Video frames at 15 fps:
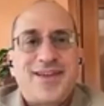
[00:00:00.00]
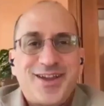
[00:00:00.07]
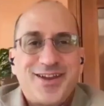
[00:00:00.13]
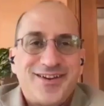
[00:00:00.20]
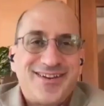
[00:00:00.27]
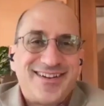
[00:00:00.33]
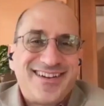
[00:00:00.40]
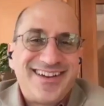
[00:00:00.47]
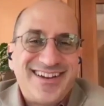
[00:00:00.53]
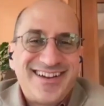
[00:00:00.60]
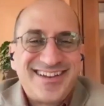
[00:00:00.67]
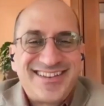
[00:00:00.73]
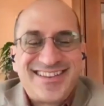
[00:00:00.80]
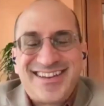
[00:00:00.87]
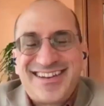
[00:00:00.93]
thank you.
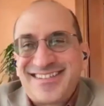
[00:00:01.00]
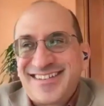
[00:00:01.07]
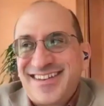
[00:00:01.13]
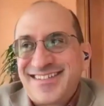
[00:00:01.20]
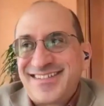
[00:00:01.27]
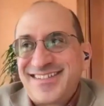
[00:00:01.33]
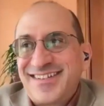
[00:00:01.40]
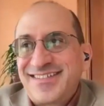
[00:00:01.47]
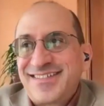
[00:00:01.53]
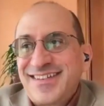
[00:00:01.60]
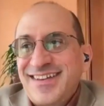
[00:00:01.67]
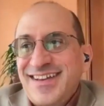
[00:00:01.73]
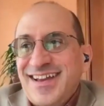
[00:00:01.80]
Thanks, that's nice.